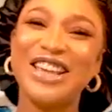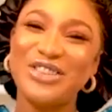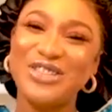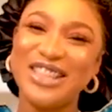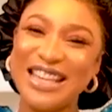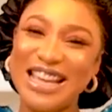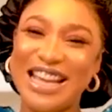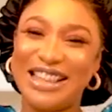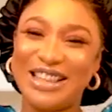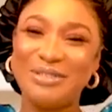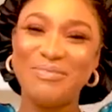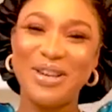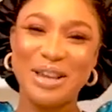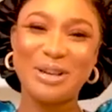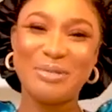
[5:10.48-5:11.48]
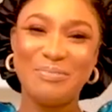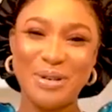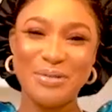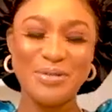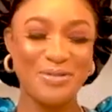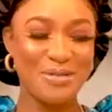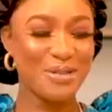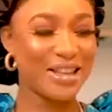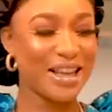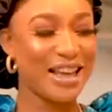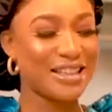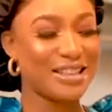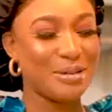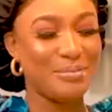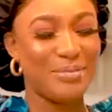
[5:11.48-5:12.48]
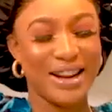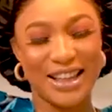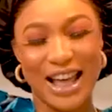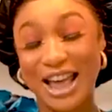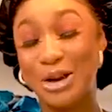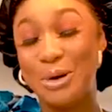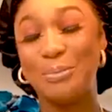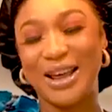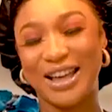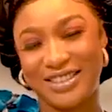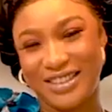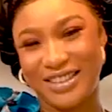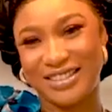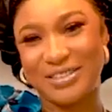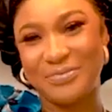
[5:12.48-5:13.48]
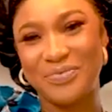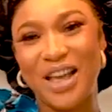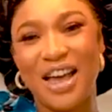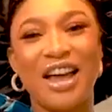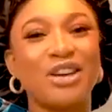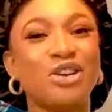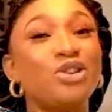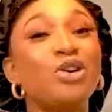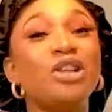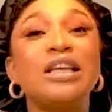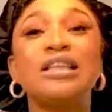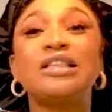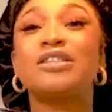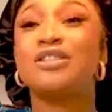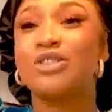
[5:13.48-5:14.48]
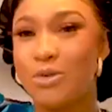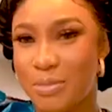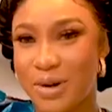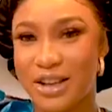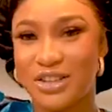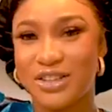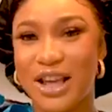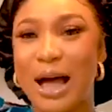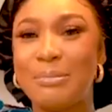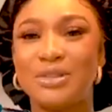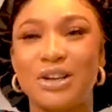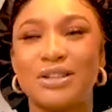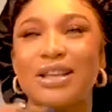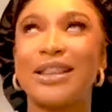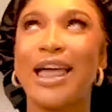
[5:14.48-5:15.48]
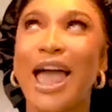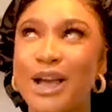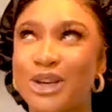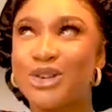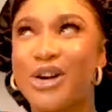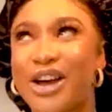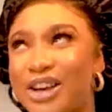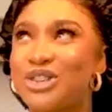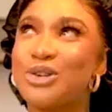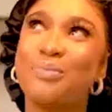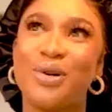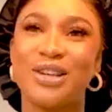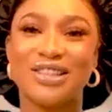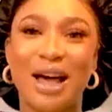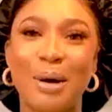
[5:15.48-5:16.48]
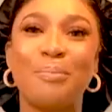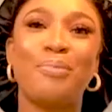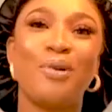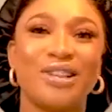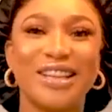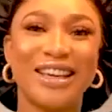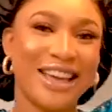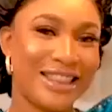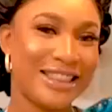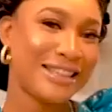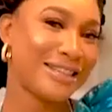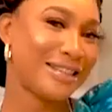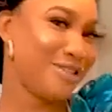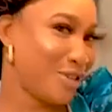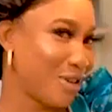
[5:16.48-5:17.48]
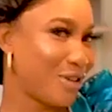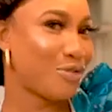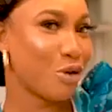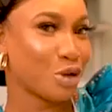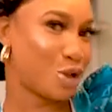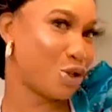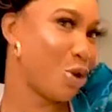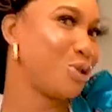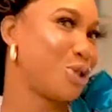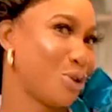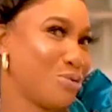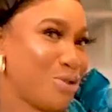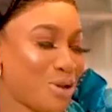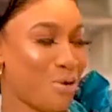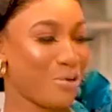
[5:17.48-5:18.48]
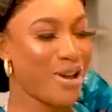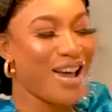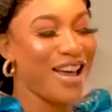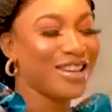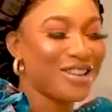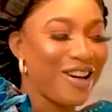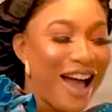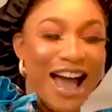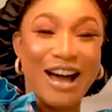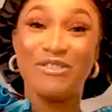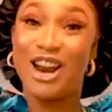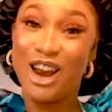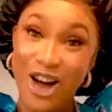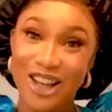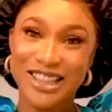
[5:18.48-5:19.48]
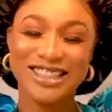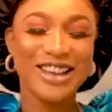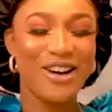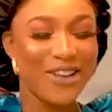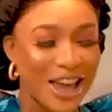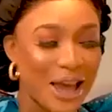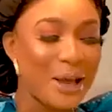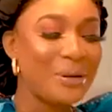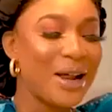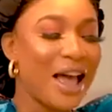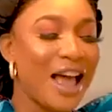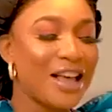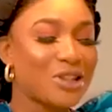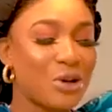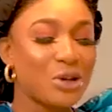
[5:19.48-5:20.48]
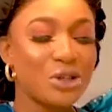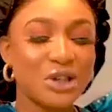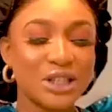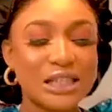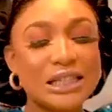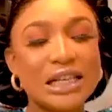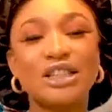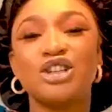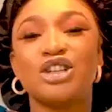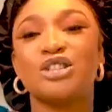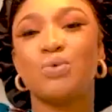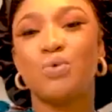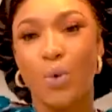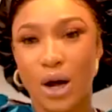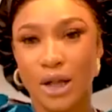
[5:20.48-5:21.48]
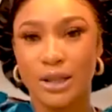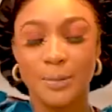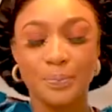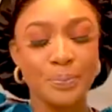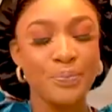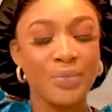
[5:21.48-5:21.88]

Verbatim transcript: that you need to make your baby food is your blend are your blenders. You don't need so much. I'm just an extra, extra person. And plus, again, this is just for show, show, show. So I have a lot, okay? So you just need just one.